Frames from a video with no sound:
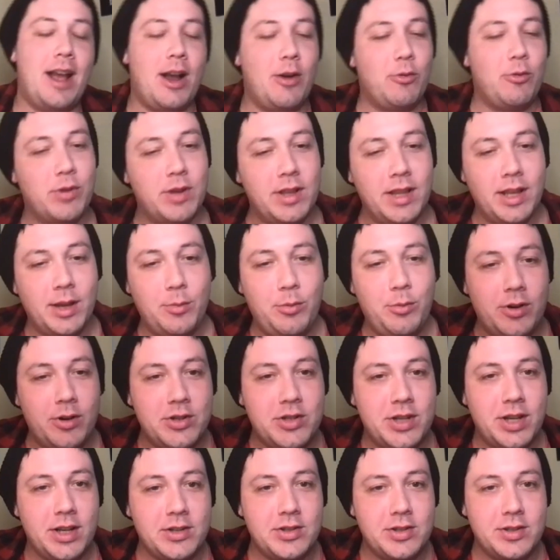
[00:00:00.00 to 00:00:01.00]
I really
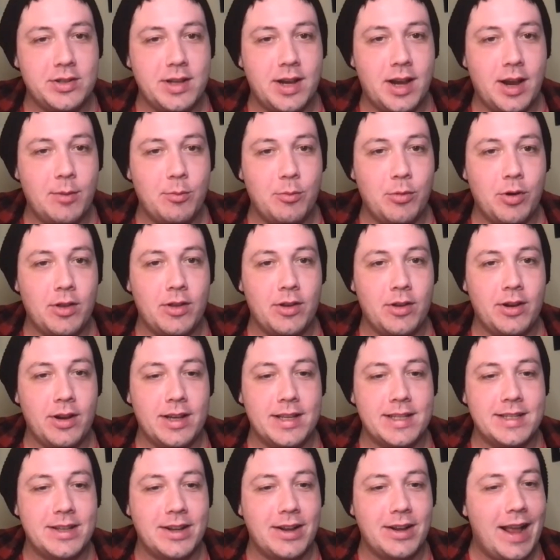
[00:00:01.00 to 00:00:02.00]
appreciate your time, brother.
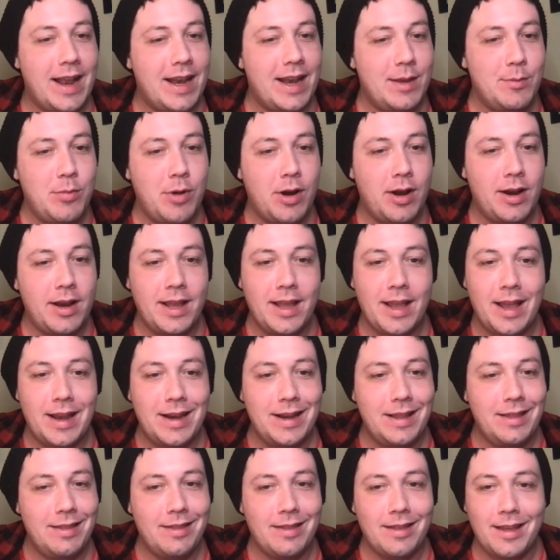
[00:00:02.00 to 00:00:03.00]
Is there anybody,
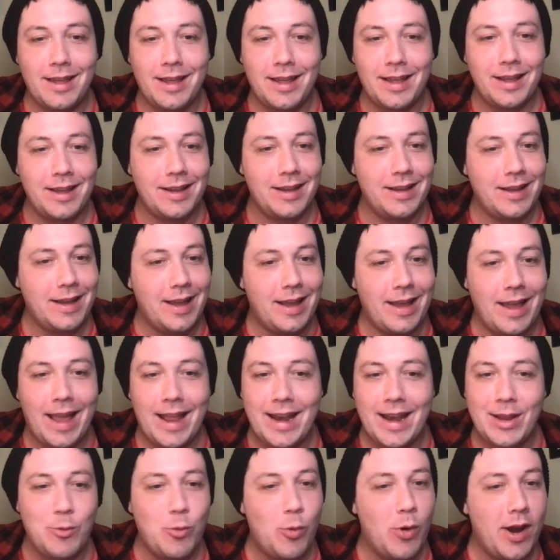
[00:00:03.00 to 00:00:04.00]
anything,
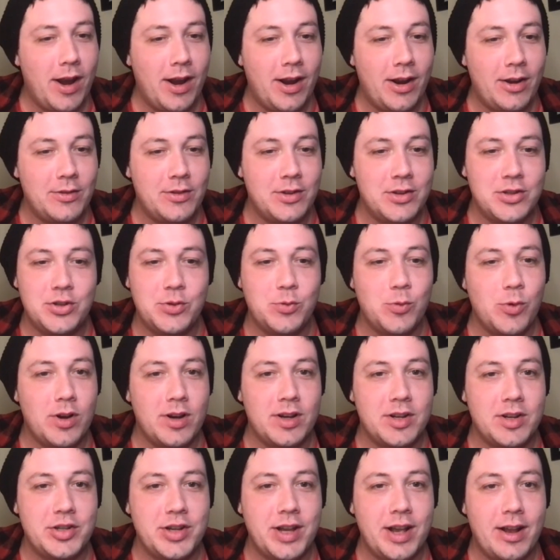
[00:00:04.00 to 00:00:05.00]
anywhere that you
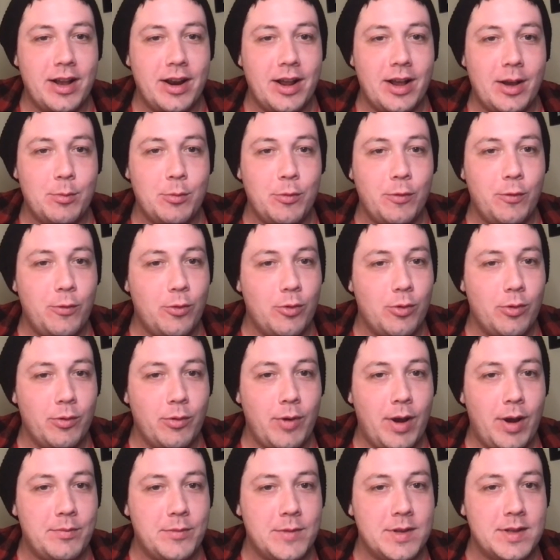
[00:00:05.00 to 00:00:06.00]
want to shout out before we
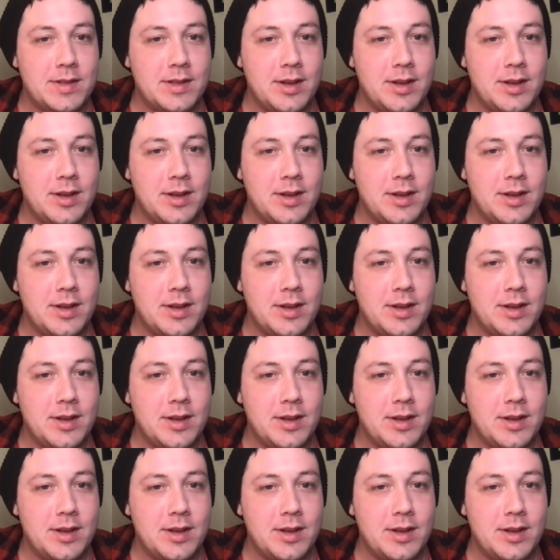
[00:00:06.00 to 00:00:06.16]
wrap this